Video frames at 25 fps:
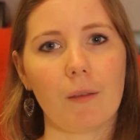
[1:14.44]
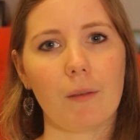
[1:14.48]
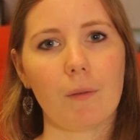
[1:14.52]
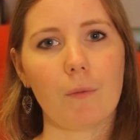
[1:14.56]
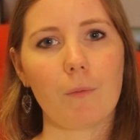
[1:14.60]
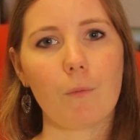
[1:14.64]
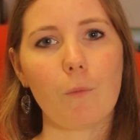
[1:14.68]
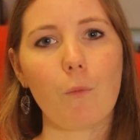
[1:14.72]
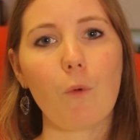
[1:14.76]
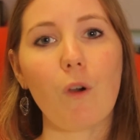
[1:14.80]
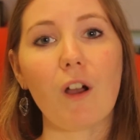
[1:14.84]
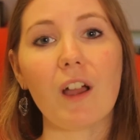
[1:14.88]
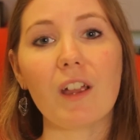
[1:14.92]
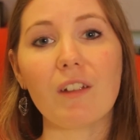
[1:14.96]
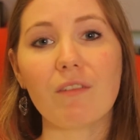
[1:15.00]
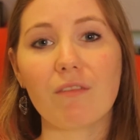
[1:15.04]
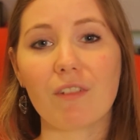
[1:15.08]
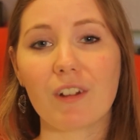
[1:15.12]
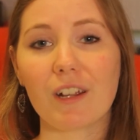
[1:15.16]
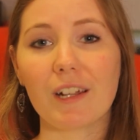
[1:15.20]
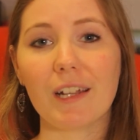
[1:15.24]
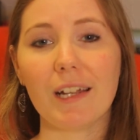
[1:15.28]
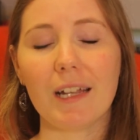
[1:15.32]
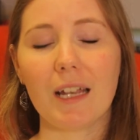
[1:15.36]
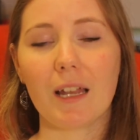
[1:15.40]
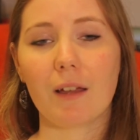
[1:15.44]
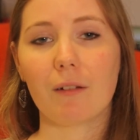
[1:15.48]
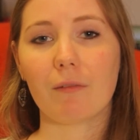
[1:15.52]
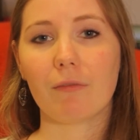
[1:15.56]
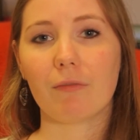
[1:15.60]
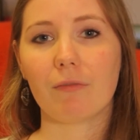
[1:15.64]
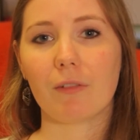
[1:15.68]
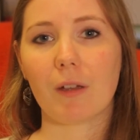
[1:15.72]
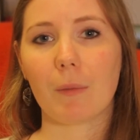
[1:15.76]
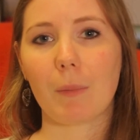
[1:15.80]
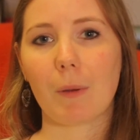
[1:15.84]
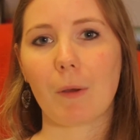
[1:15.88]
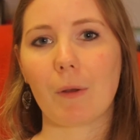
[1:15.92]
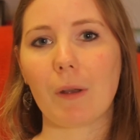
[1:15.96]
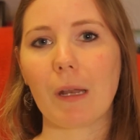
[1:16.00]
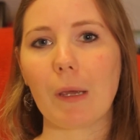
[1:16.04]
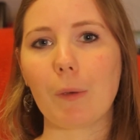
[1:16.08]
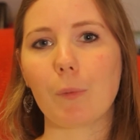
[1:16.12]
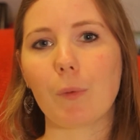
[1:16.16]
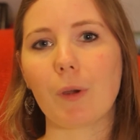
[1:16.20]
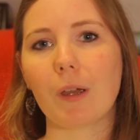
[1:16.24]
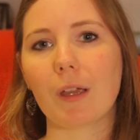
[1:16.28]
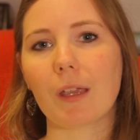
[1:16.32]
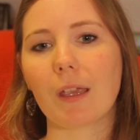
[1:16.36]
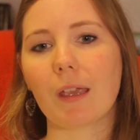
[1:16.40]
What I really love about
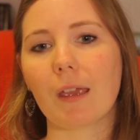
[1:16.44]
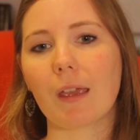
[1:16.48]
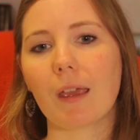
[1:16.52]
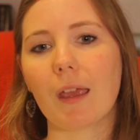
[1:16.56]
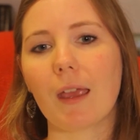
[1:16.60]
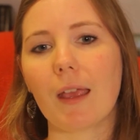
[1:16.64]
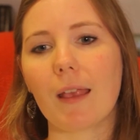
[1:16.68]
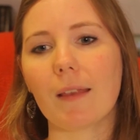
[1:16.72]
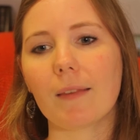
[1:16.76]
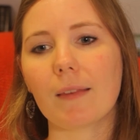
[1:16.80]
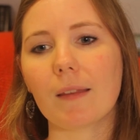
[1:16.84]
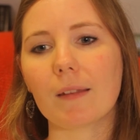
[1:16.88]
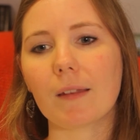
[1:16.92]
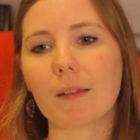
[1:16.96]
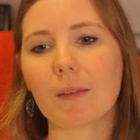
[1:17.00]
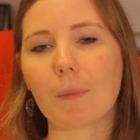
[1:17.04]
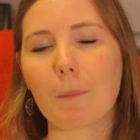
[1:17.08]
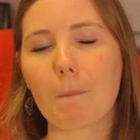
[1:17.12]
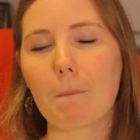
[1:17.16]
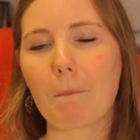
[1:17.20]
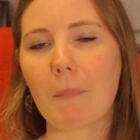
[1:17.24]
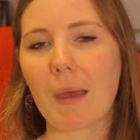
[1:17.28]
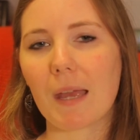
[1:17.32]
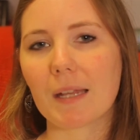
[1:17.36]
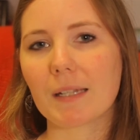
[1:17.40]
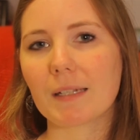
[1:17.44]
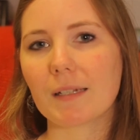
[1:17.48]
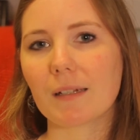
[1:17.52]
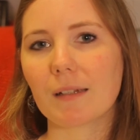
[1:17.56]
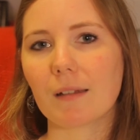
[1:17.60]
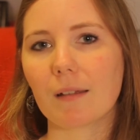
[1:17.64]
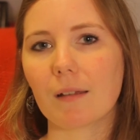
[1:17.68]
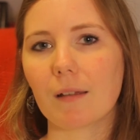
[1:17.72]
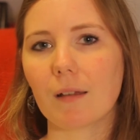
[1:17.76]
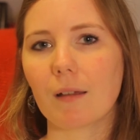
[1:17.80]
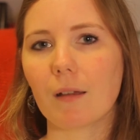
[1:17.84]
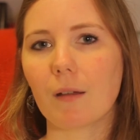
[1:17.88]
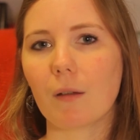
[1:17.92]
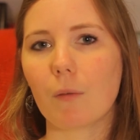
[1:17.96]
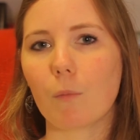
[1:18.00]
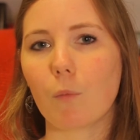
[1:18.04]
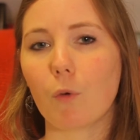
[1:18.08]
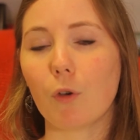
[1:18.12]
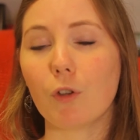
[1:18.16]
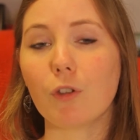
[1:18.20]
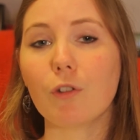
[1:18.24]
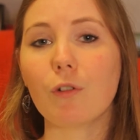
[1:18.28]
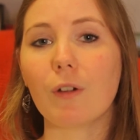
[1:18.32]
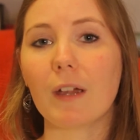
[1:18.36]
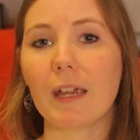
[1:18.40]
networking is it doesn't matter
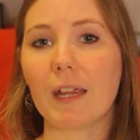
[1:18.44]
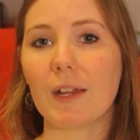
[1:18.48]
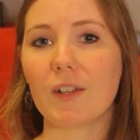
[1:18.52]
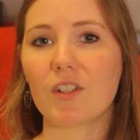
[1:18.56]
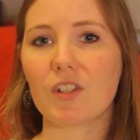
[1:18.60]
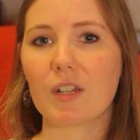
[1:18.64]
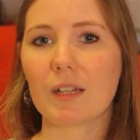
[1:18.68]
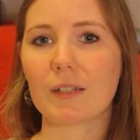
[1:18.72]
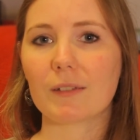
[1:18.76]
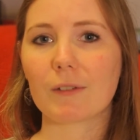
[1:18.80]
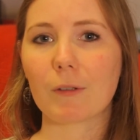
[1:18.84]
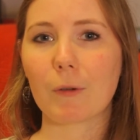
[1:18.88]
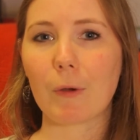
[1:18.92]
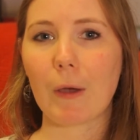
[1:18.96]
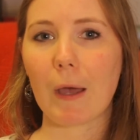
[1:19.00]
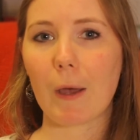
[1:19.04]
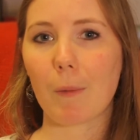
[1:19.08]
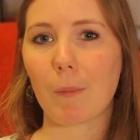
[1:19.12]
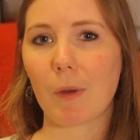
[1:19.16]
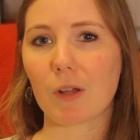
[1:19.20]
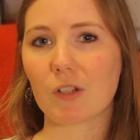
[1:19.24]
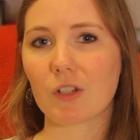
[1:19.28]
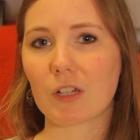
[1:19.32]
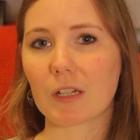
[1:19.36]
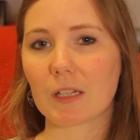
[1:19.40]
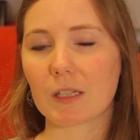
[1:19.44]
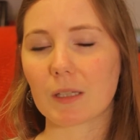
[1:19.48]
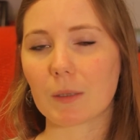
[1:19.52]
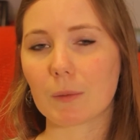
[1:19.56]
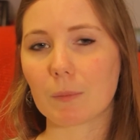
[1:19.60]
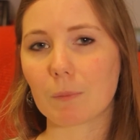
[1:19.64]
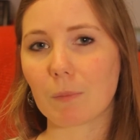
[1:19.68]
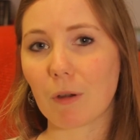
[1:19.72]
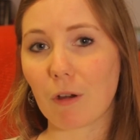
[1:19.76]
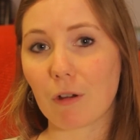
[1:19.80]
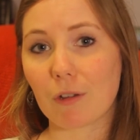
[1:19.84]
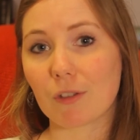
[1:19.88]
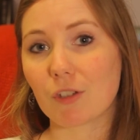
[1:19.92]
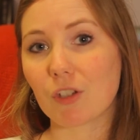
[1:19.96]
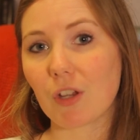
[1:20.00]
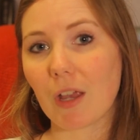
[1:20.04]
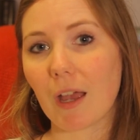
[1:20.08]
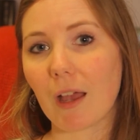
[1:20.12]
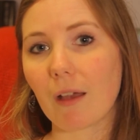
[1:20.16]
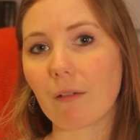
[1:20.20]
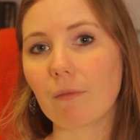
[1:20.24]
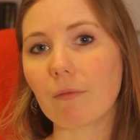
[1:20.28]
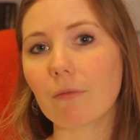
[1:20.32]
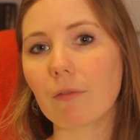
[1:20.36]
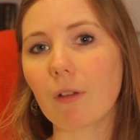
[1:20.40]
what your age is or how much experience you
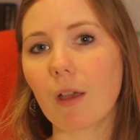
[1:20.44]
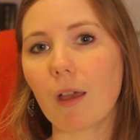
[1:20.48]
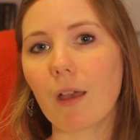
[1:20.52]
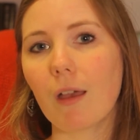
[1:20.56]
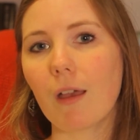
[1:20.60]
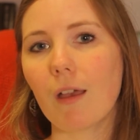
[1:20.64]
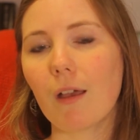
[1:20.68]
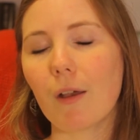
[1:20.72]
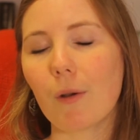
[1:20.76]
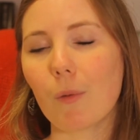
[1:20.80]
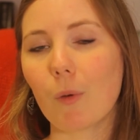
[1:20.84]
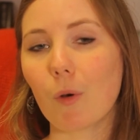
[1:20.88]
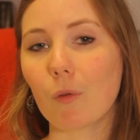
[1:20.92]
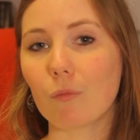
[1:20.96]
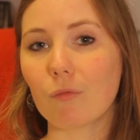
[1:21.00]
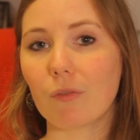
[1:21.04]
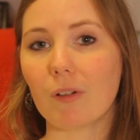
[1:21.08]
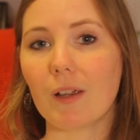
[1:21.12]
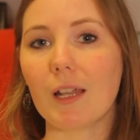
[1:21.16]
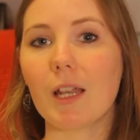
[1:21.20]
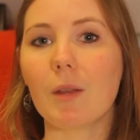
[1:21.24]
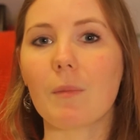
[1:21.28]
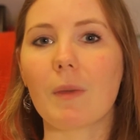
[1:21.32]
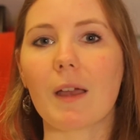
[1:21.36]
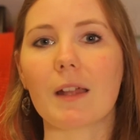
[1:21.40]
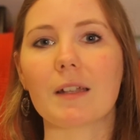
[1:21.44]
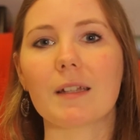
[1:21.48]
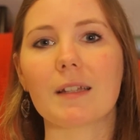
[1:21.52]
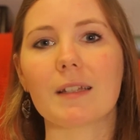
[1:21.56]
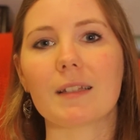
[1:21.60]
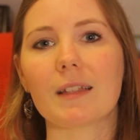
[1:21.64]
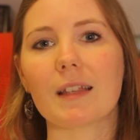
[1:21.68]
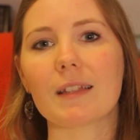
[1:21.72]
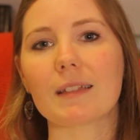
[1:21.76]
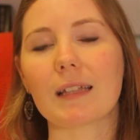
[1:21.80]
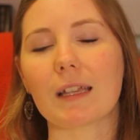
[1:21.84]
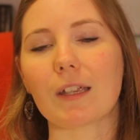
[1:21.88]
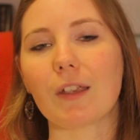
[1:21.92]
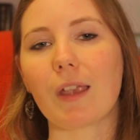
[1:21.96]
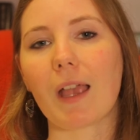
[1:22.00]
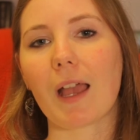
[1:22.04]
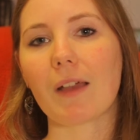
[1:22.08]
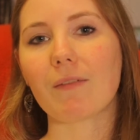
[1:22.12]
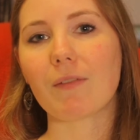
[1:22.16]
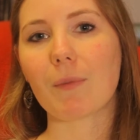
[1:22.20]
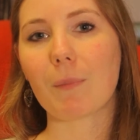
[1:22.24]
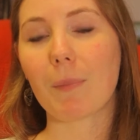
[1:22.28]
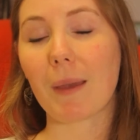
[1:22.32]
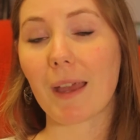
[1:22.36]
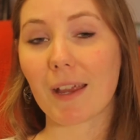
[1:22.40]
have. What really matters is that you
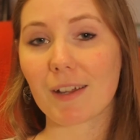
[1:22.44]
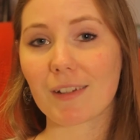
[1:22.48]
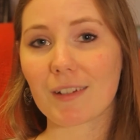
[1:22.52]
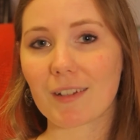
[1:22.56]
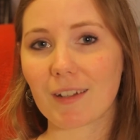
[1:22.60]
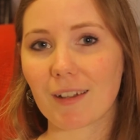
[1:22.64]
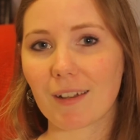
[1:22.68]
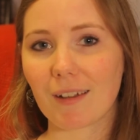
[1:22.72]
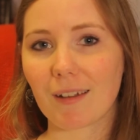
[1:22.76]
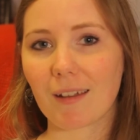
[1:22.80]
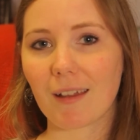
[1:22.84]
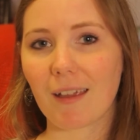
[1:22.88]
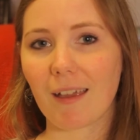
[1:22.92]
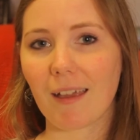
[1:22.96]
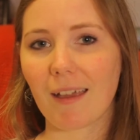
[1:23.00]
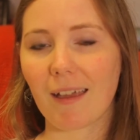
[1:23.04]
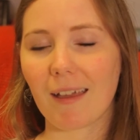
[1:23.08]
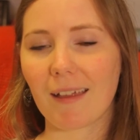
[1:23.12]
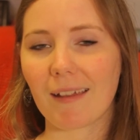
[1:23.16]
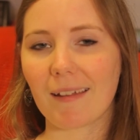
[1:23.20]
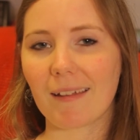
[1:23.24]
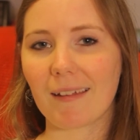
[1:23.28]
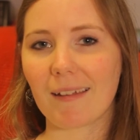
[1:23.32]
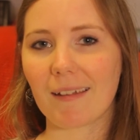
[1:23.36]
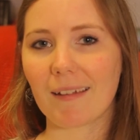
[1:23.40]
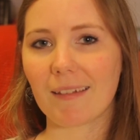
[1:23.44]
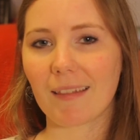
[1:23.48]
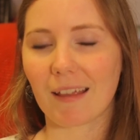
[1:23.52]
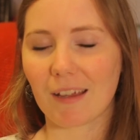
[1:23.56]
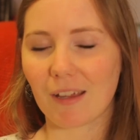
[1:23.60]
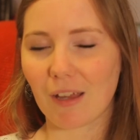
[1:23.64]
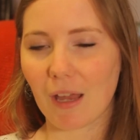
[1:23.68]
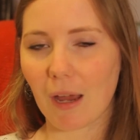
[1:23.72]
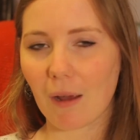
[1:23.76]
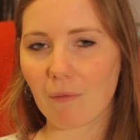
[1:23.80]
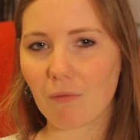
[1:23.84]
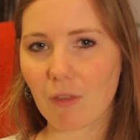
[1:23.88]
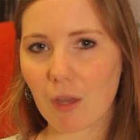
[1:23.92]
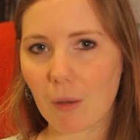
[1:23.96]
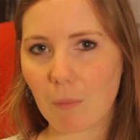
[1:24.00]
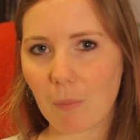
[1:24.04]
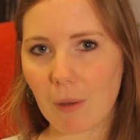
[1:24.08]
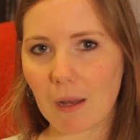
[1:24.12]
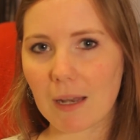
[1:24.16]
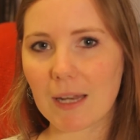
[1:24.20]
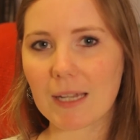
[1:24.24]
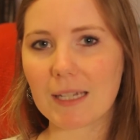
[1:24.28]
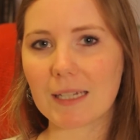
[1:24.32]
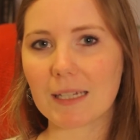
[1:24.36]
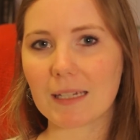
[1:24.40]
have a passion and that you have the
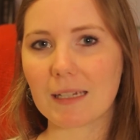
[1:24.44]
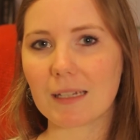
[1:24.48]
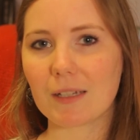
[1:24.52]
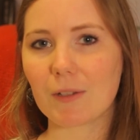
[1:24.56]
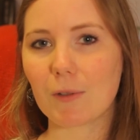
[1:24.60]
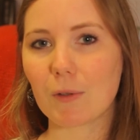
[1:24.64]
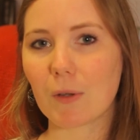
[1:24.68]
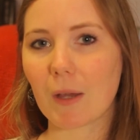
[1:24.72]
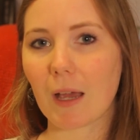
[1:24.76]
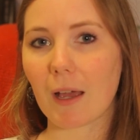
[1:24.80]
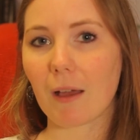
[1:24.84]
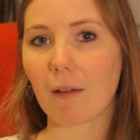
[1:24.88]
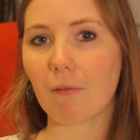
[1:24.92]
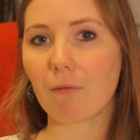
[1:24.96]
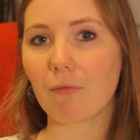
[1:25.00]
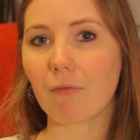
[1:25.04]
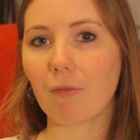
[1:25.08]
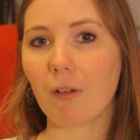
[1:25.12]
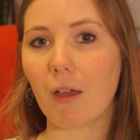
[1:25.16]
ability to have